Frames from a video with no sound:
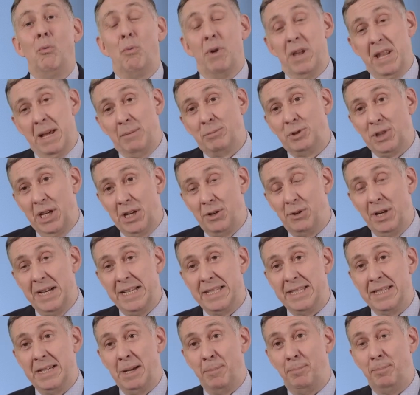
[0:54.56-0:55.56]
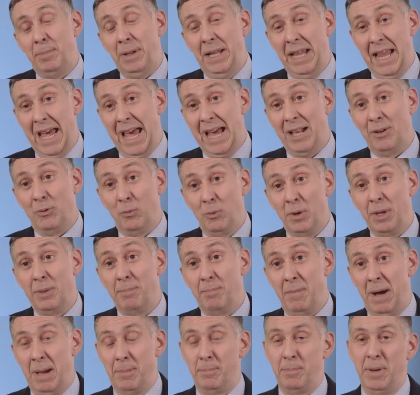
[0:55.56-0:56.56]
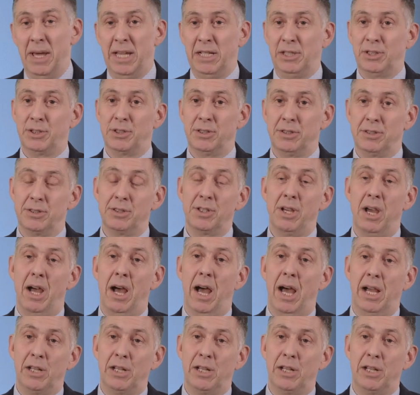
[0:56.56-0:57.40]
When I'm generating a plan with my patient,